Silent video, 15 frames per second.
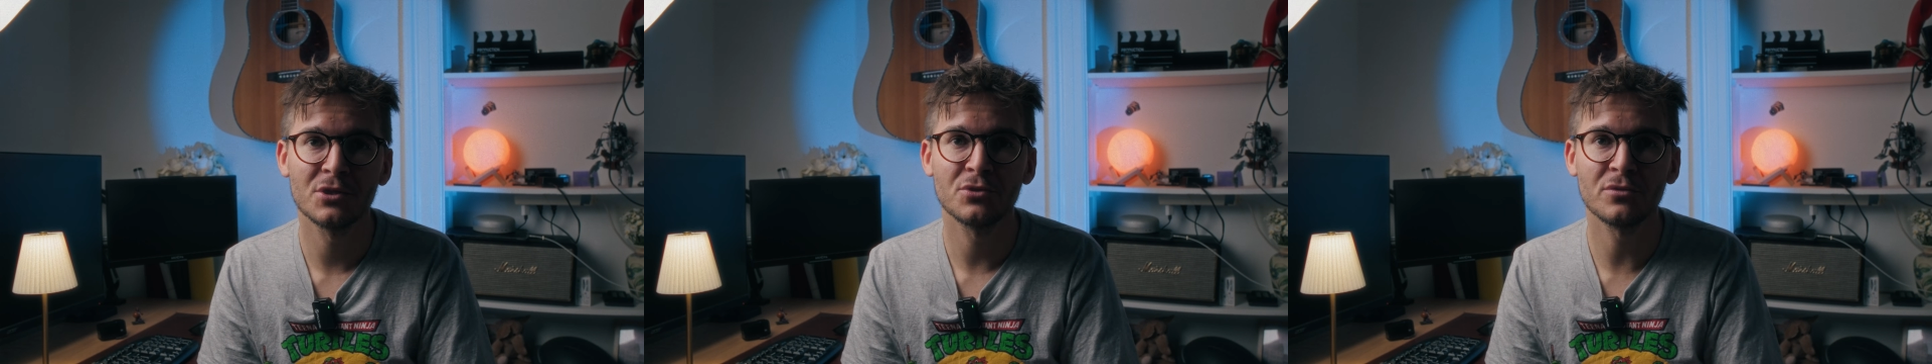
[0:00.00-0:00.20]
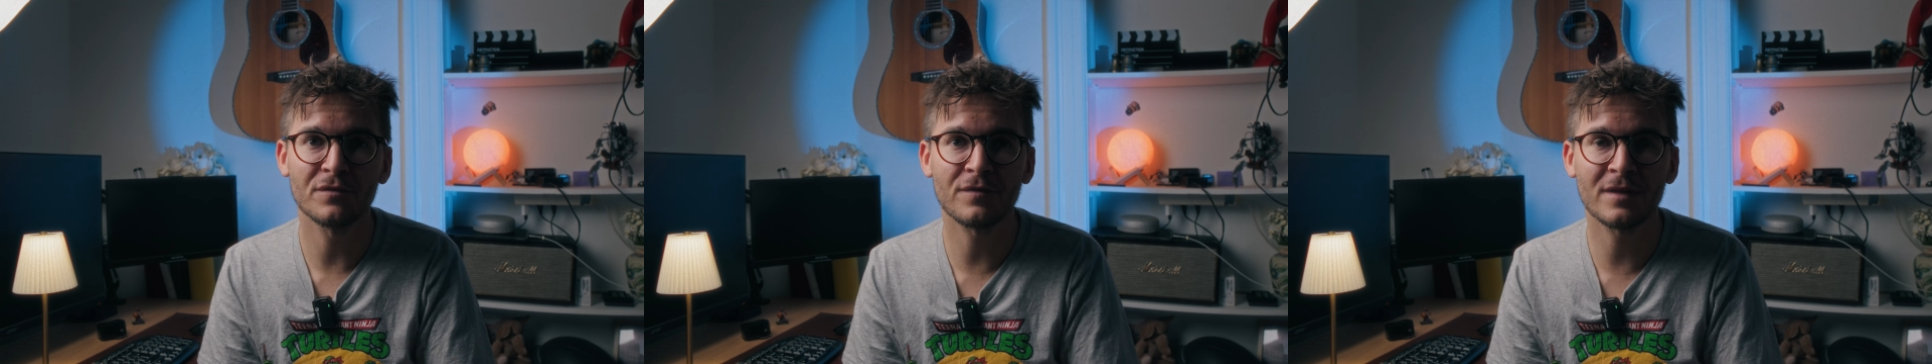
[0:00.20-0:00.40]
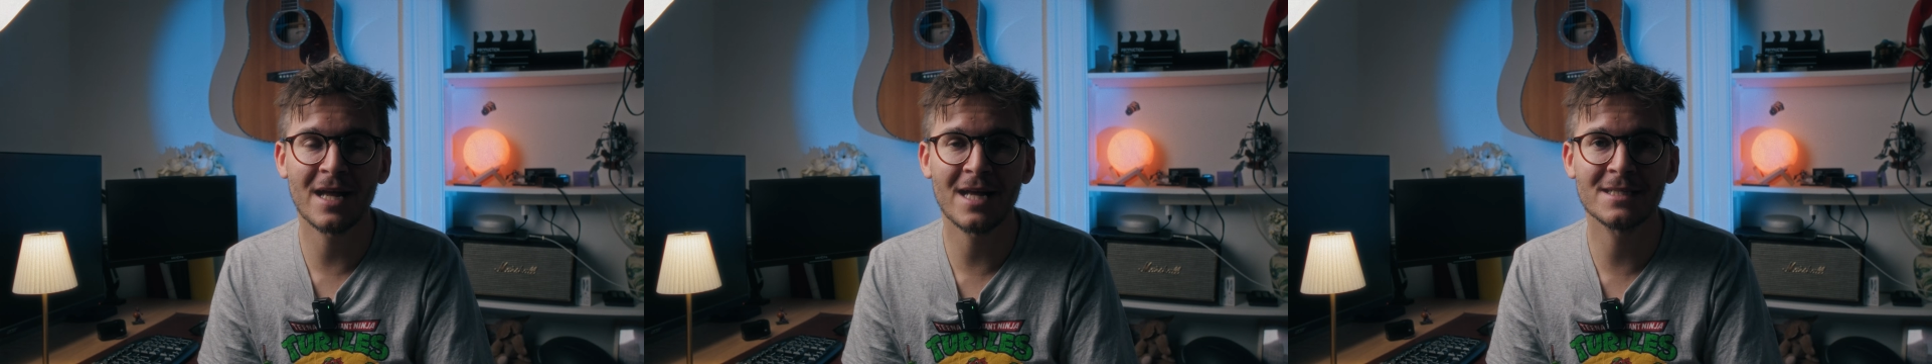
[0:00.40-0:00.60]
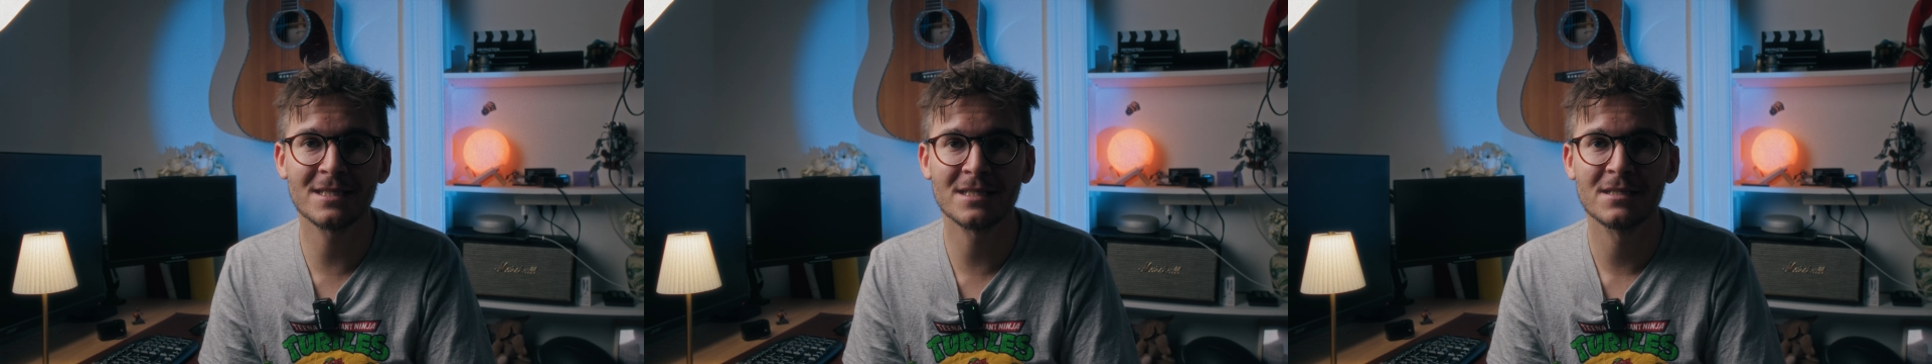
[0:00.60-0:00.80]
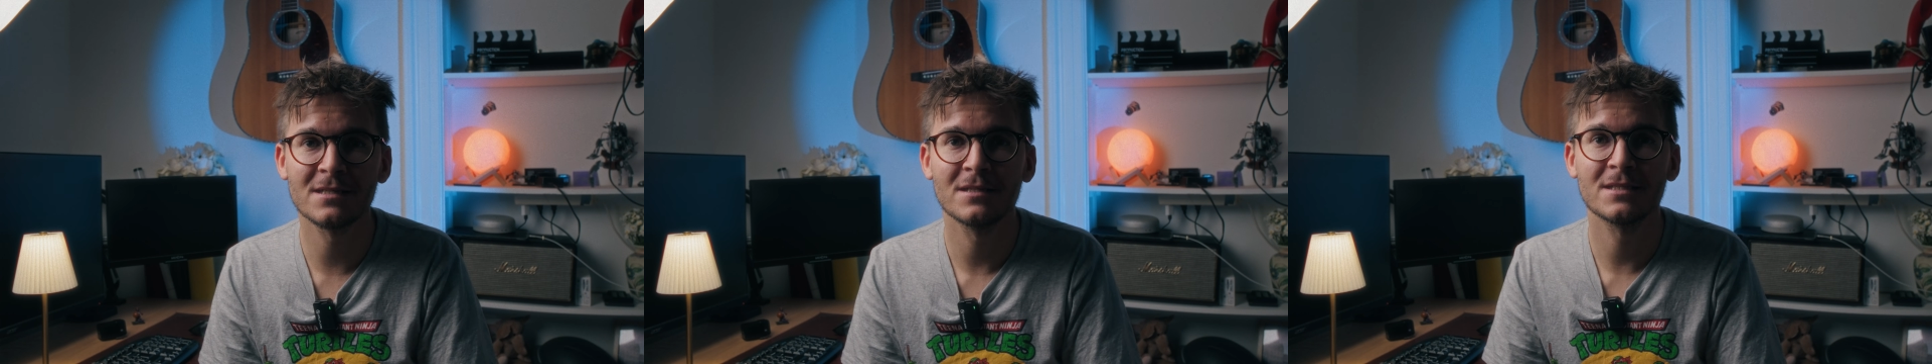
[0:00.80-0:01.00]
your
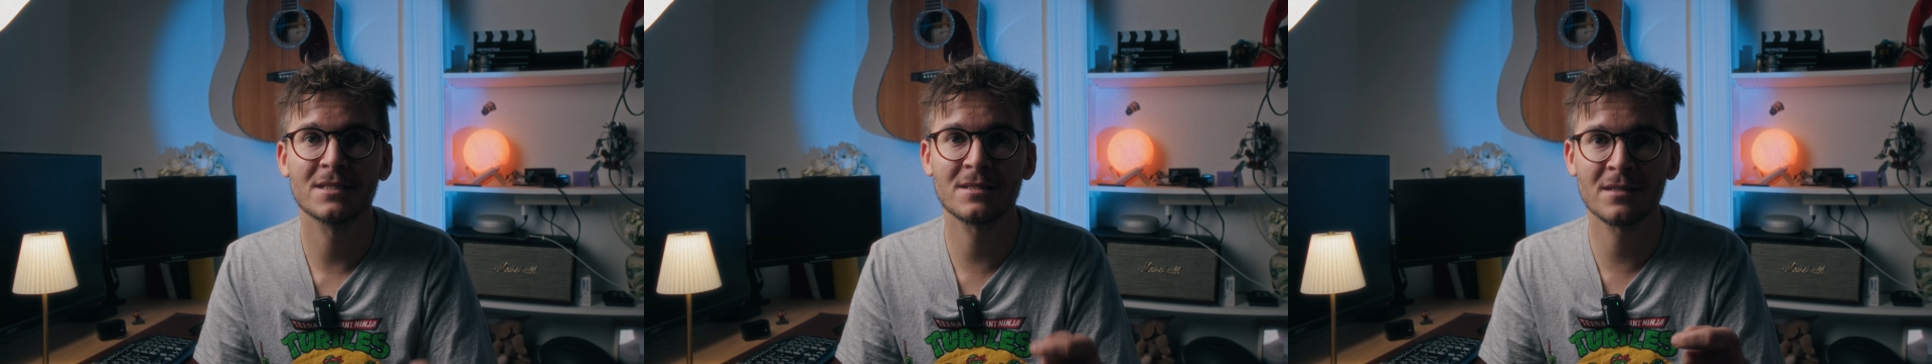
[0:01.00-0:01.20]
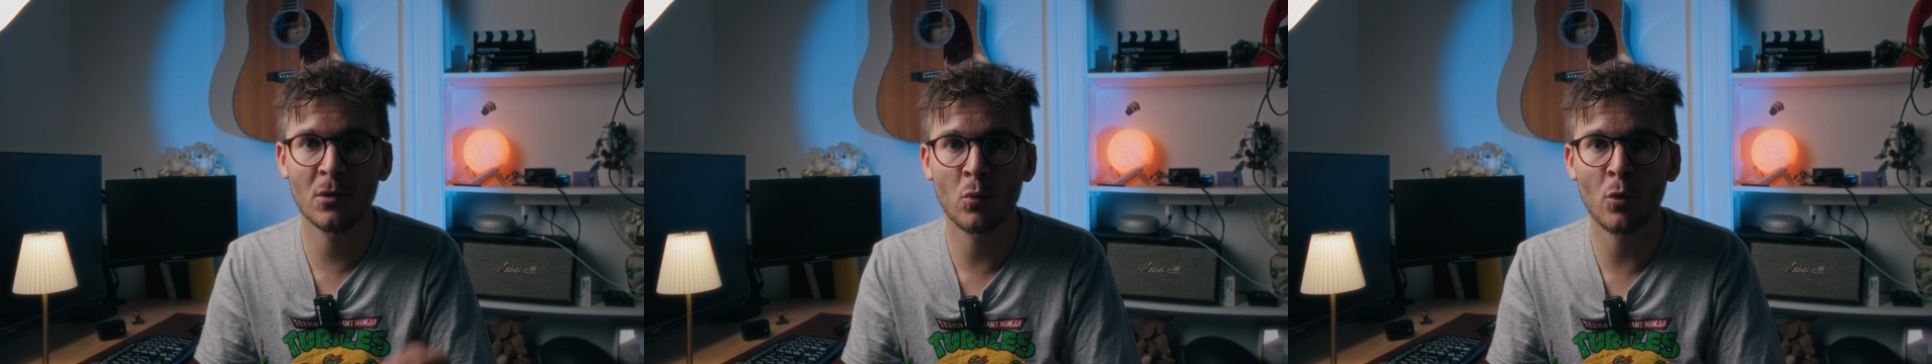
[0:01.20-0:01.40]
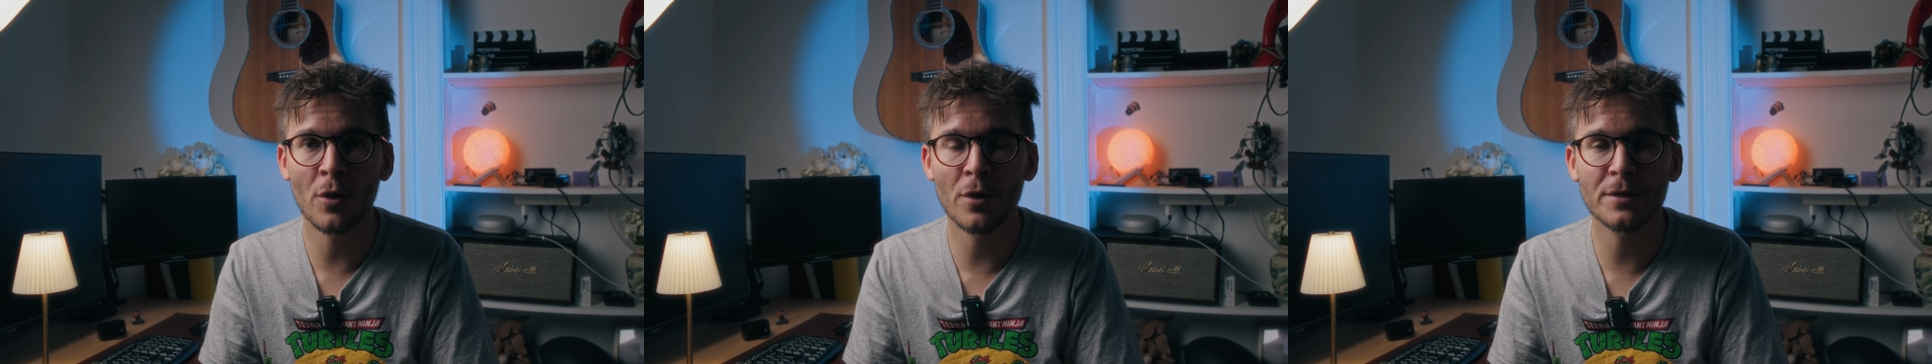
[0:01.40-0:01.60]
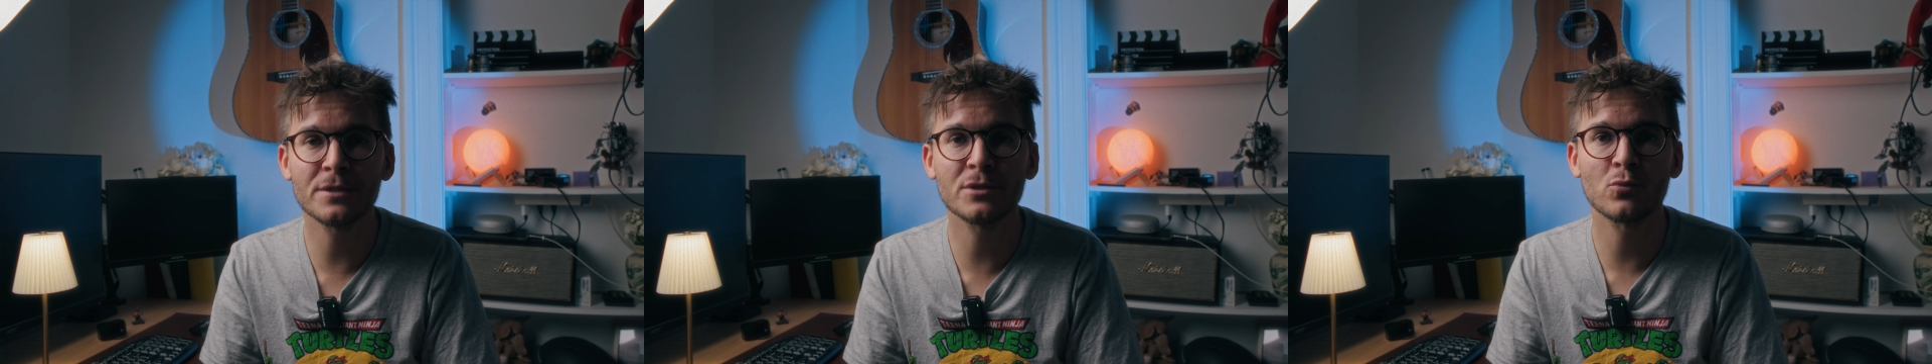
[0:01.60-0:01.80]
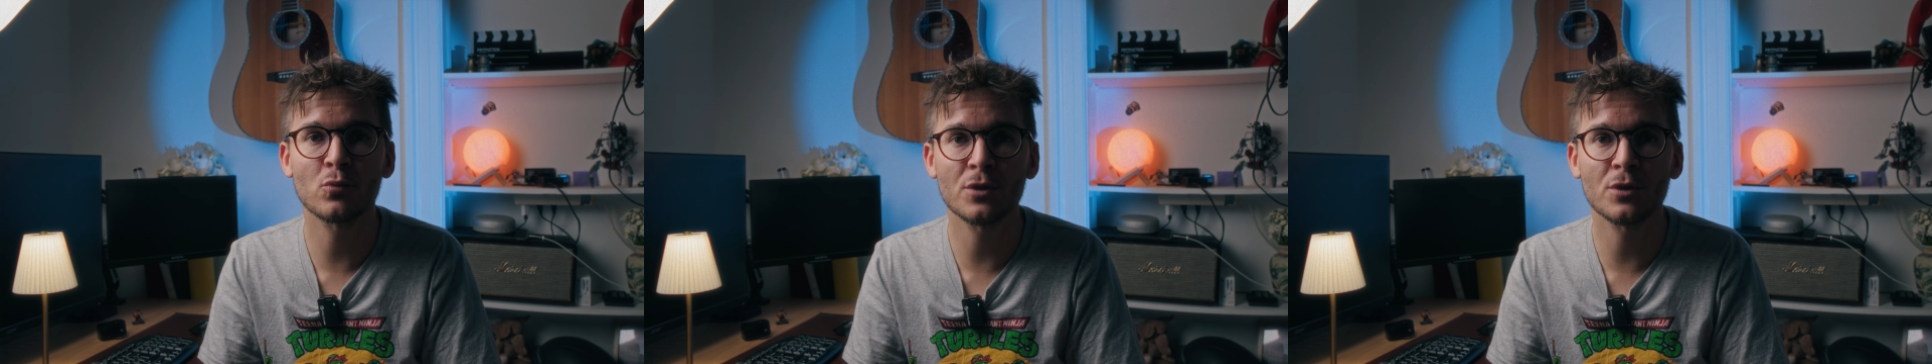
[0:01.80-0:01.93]
flash still works